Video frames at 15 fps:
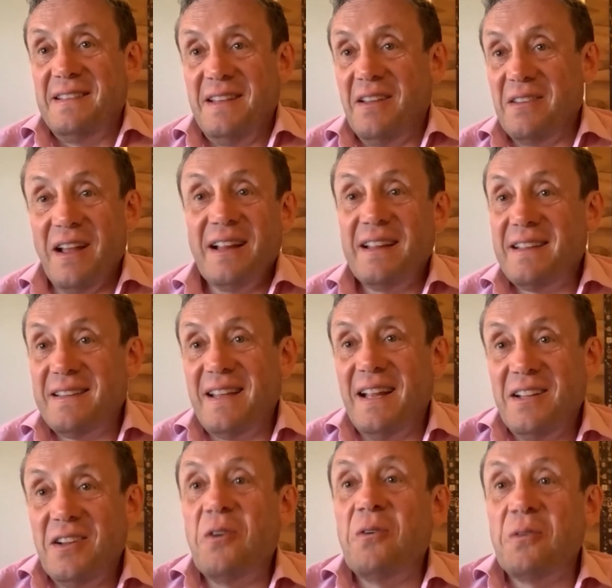They'll
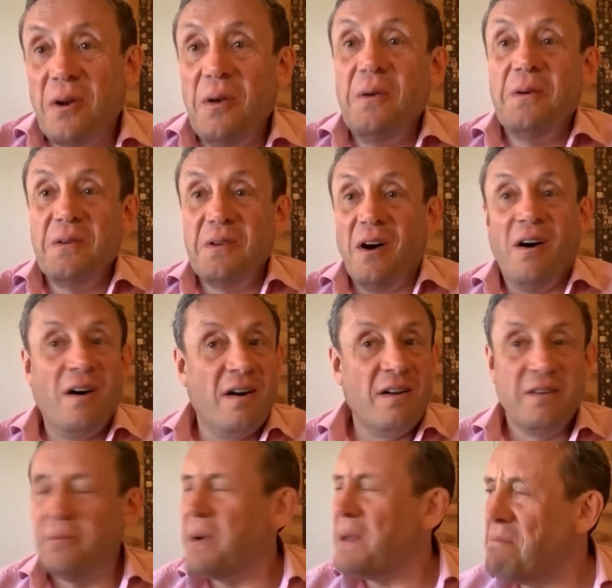conclude
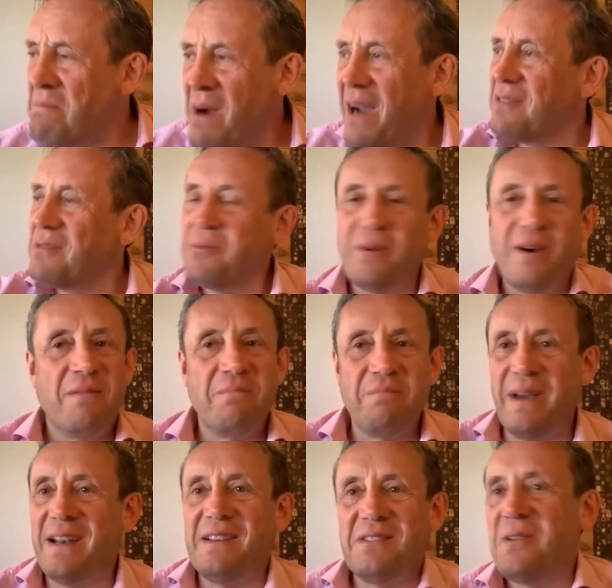on, we must work
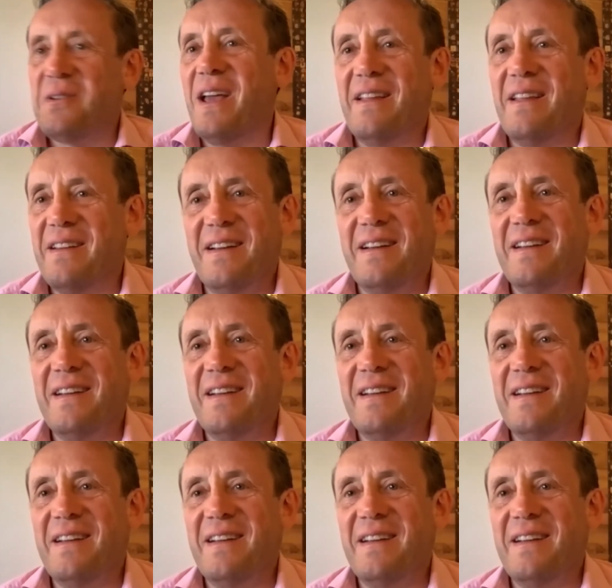better together.